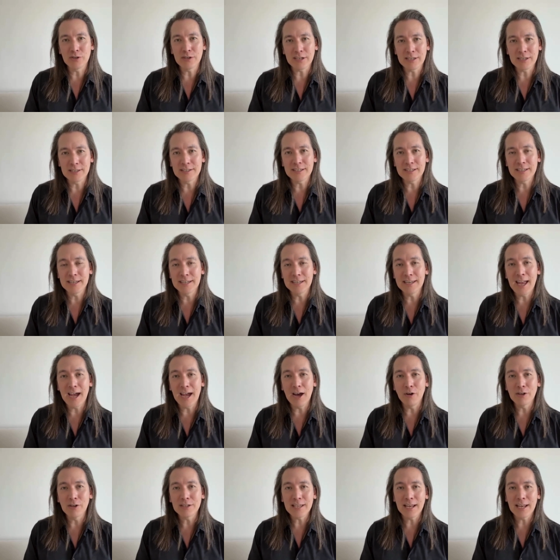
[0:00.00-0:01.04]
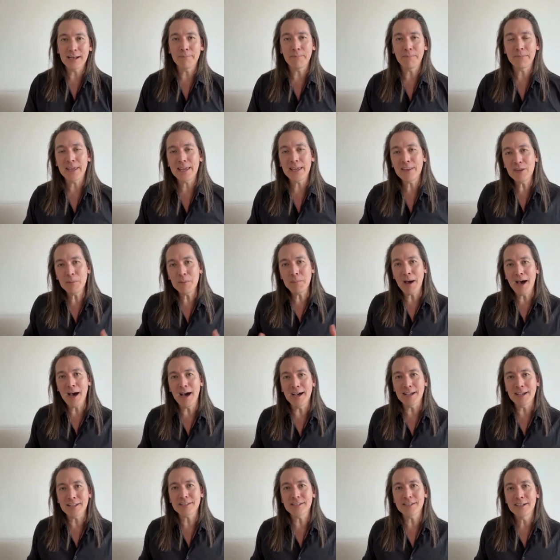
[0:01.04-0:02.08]
to consider now is that in the
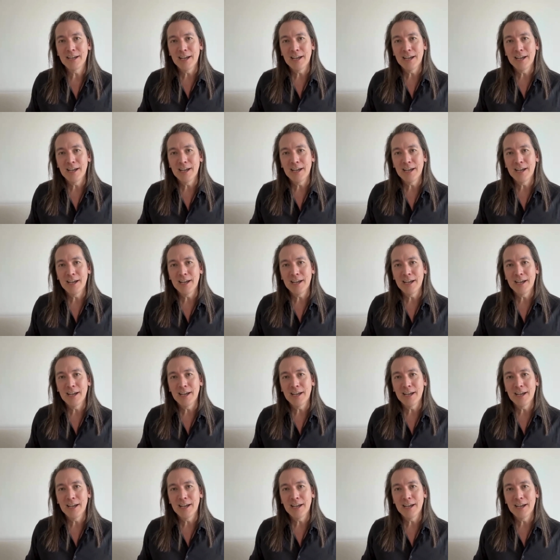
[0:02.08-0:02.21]
past,